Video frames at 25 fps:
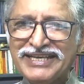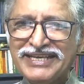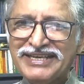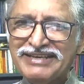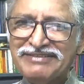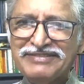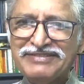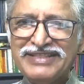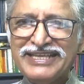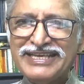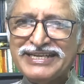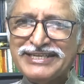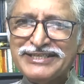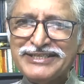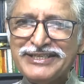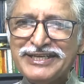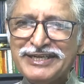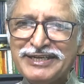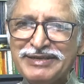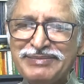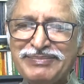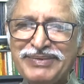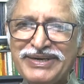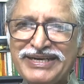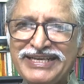If there is
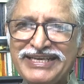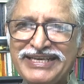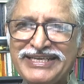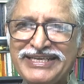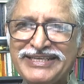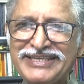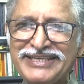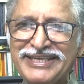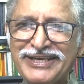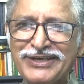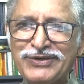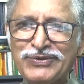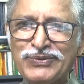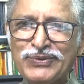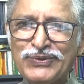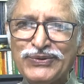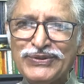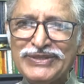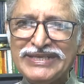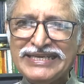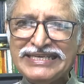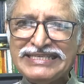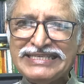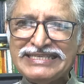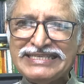anybody here
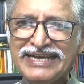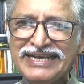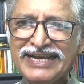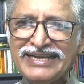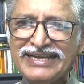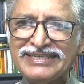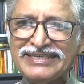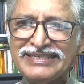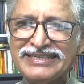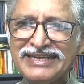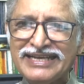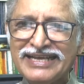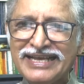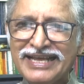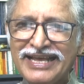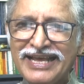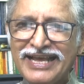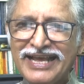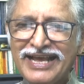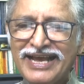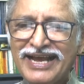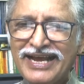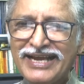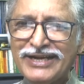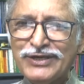who thinks that
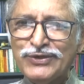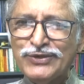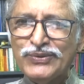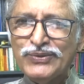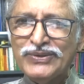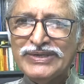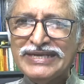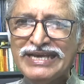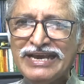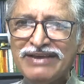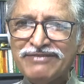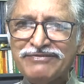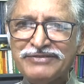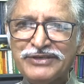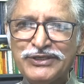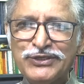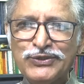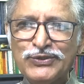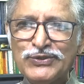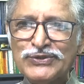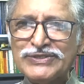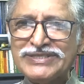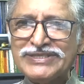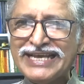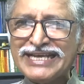I don't have to
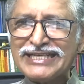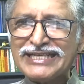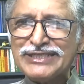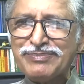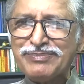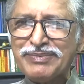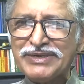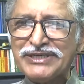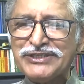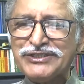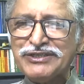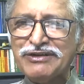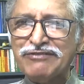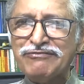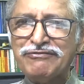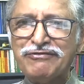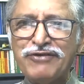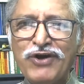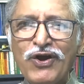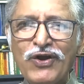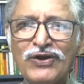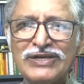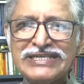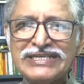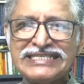use the expression
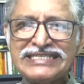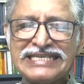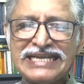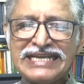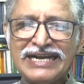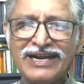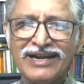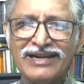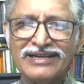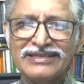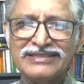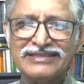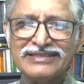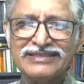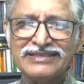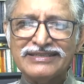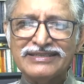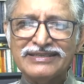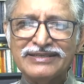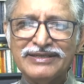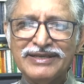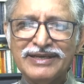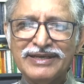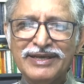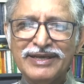false cult
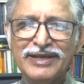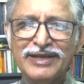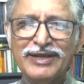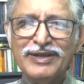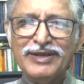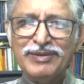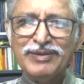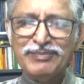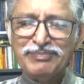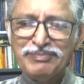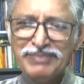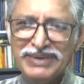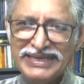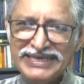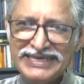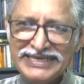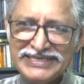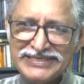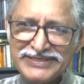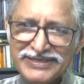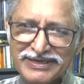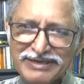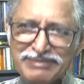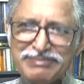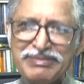
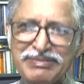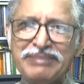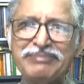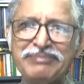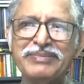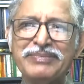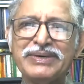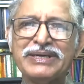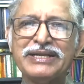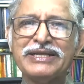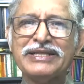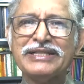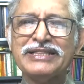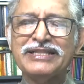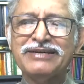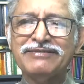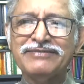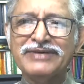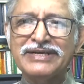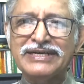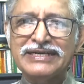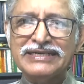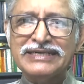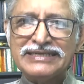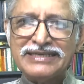please remember the
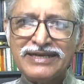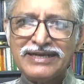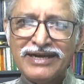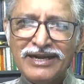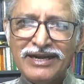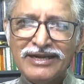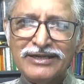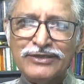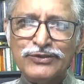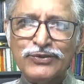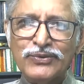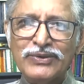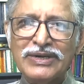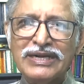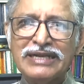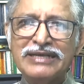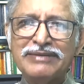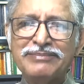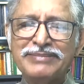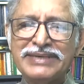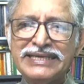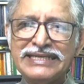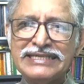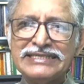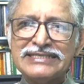word cult
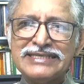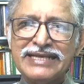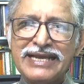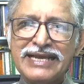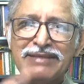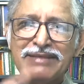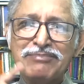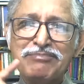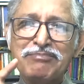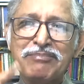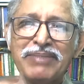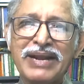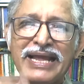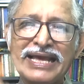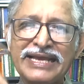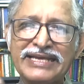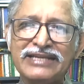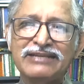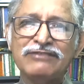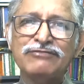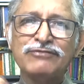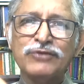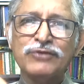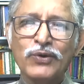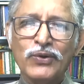only means a
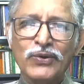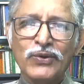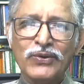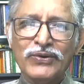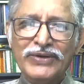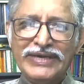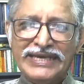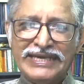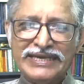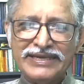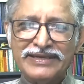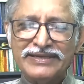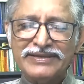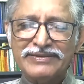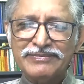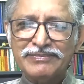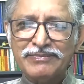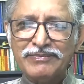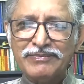blind following.